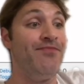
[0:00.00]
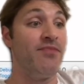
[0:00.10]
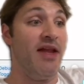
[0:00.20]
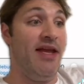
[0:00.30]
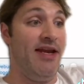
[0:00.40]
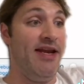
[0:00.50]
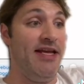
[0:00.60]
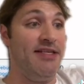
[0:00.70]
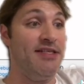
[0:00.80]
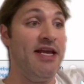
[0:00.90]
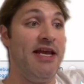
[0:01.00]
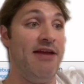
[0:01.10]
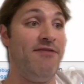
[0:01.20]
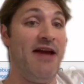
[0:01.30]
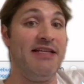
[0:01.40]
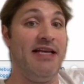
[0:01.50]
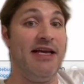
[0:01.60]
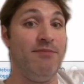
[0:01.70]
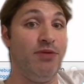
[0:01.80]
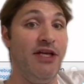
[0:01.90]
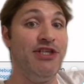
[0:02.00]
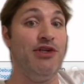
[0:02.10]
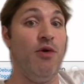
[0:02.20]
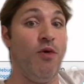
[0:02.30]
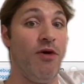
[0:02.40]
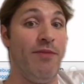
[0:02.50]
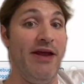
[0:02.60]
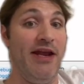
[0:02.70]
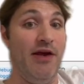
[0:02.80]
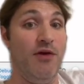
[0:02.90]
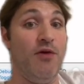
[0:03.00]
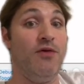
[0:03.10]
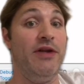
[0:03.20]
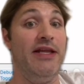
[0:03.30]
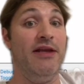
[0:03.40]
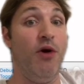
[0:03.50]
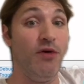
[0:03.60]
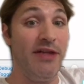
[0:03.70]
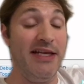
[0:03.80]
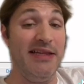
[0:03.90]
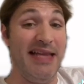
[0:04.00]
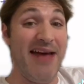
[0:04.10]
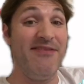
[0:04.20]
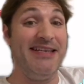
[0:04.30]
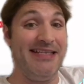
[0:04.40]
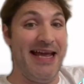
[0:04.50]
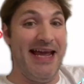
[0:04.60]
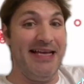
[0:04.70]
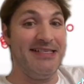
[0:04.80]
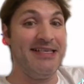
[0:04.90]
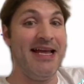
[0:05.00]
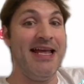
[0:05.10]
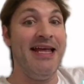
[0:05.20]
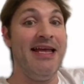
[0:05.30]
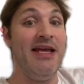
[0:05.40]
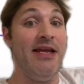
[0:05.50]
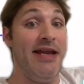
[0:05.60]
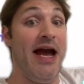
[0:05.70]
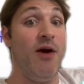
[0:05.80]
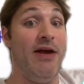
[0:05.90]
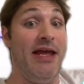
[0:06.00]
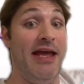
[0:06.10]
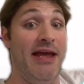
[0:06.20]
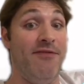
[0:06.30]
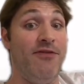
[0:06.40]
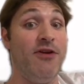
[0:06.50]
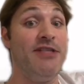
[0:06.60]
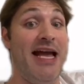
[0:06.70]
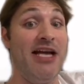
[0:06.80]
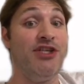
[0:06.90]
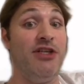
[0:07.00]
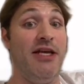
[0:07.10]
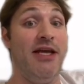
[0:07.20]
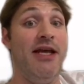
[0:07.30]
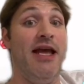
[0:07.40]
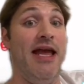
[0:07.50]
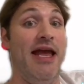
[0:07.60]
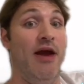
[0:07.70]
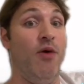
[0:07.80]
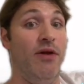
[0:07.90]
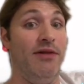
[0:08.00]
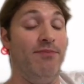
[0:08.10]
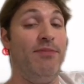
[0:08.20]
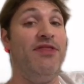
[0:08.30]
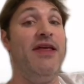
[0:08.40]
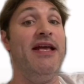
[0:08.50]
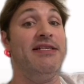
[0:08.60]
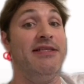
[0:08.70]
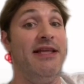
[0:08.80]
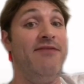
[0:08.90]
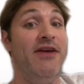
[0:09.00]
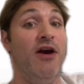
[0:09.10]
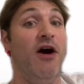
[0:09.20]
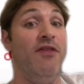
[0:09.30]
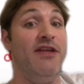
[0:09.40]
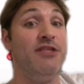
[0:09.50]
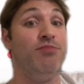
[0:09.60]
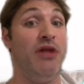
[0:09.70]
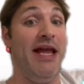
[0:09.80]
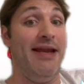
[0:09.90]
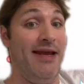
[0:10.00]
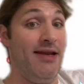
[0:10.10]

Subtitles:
And it is. In fact, it completes an orbit in only 11 days. Now, if there's actually things living on this planet,